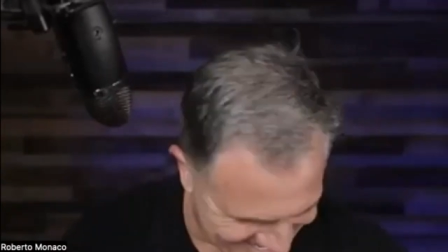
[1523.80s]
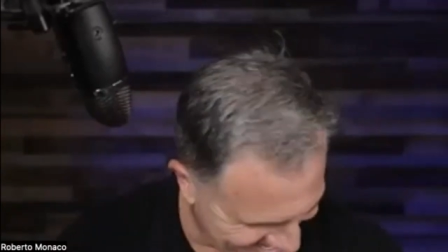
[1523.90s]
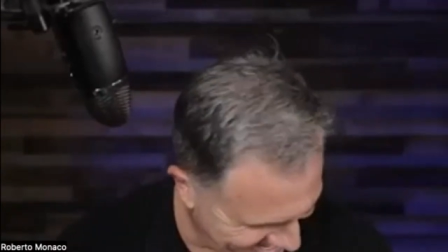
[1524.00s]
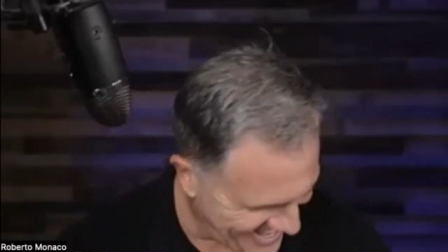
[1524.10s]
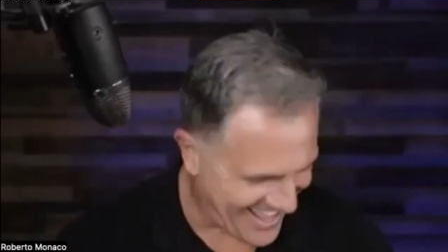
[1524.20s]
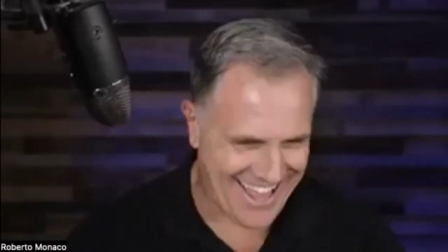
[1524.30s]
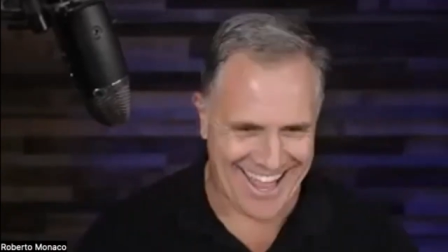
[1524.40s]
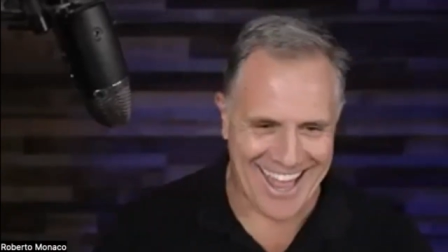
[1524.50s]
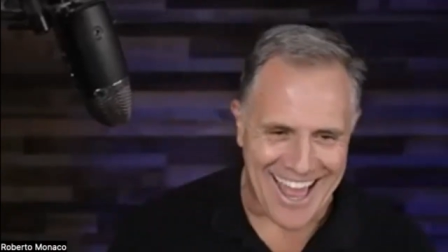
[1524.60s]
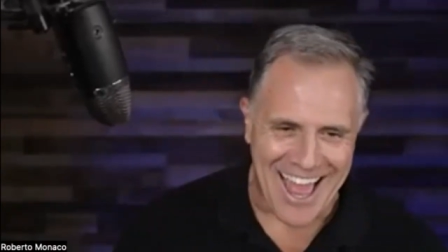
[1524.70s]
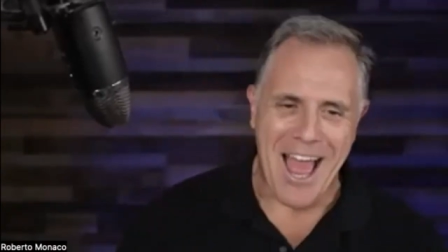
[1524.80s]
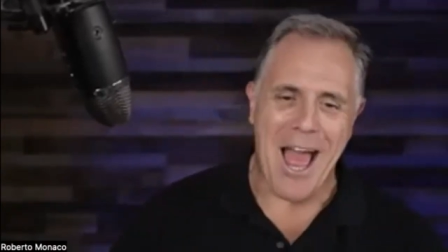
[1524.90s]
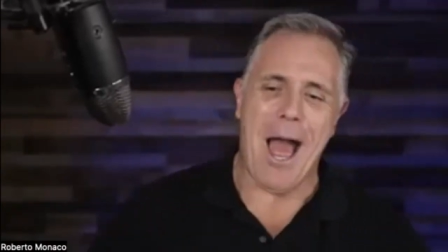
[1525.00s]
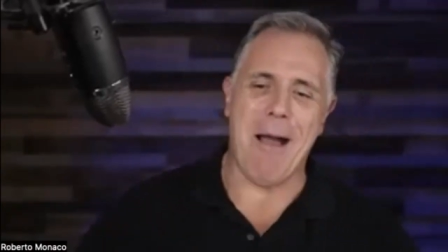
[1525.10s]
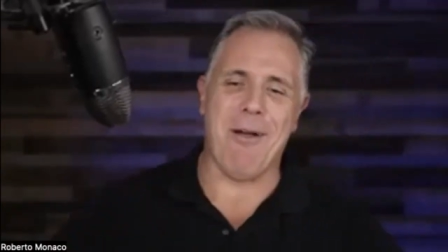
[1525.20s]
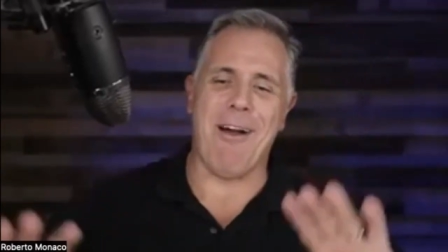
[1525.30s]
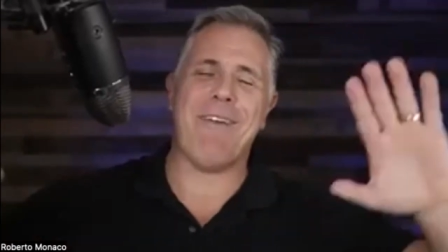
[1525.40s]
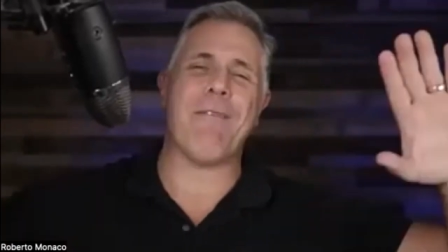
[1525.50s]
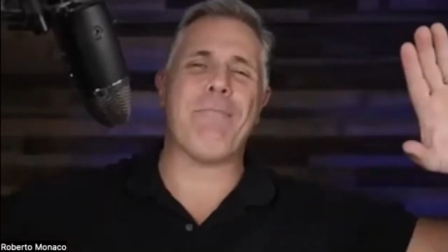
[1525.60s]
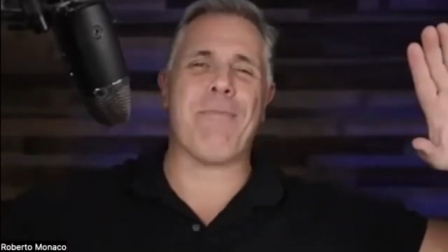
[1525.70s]
I'm not
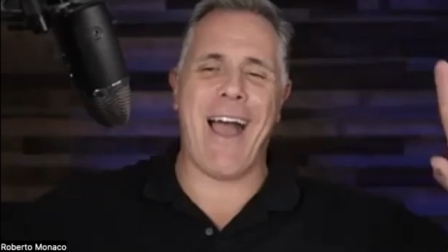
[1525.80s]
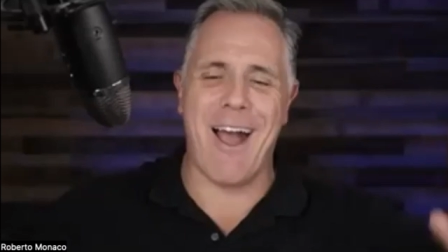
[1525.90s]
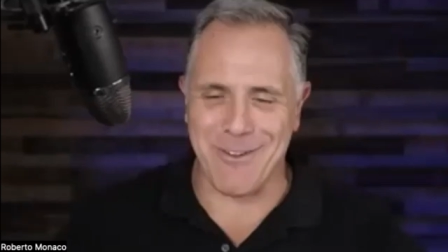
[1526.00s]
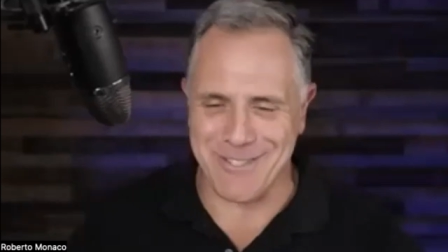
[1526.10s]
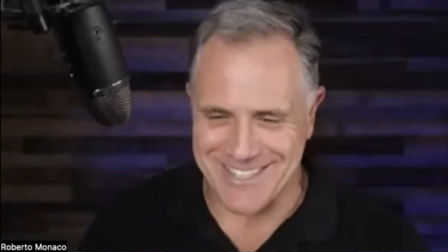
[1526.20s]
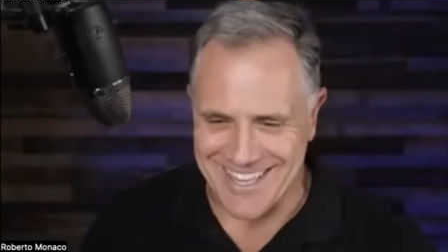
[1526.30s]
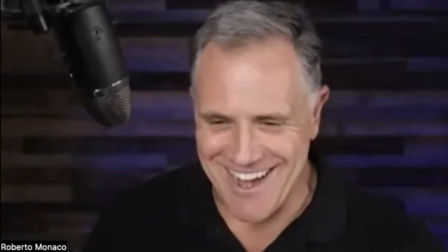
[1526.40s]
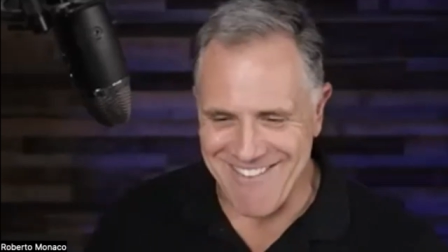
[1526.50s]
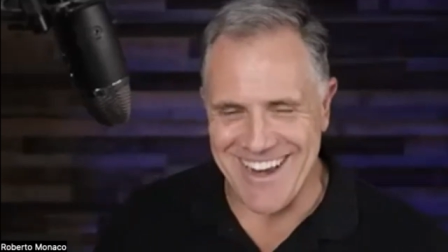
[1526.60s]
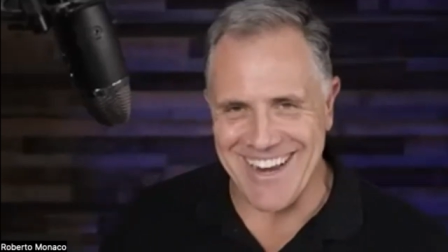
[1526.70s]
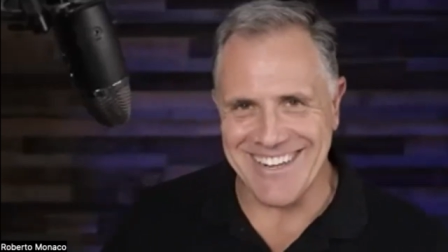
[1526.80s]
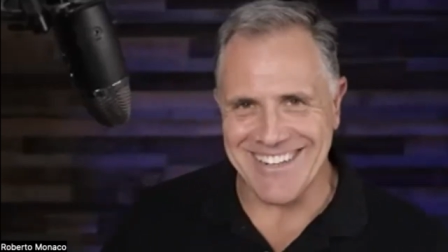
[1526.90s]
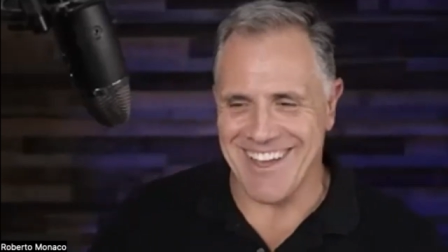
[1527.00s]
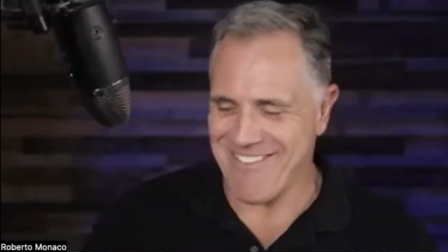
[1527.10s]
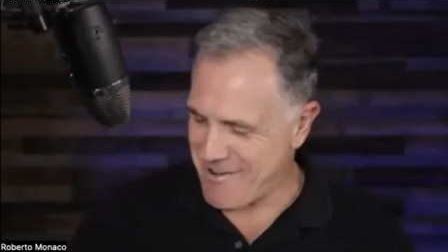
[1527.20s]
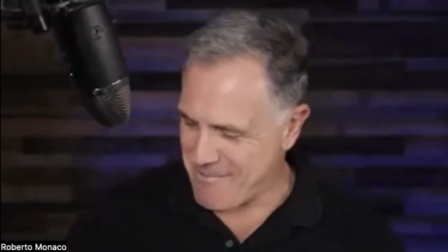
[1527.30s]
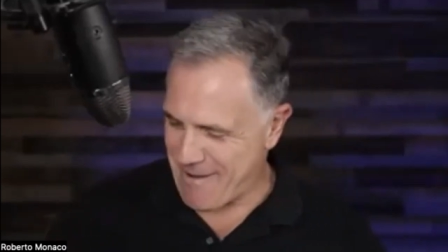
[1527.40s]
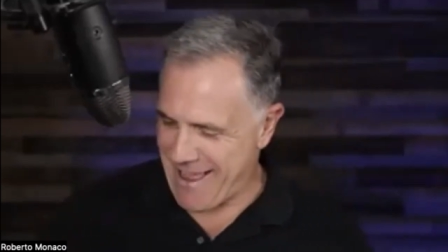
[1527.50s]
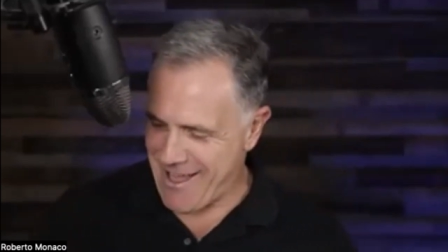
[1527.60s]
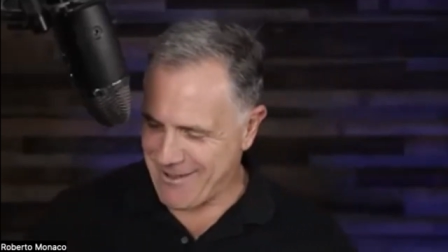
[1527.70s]
very proud, i mean, Not very
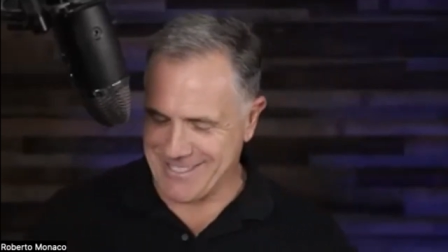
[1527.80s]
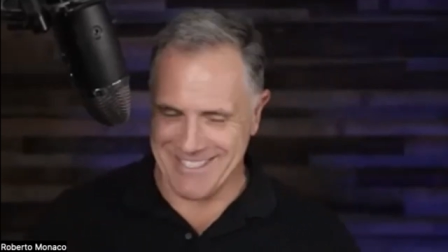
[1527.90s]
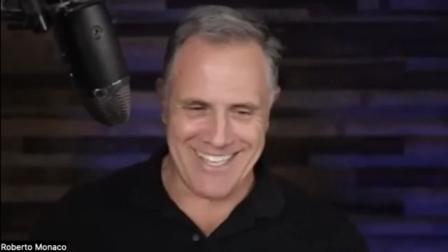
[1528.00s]
proud.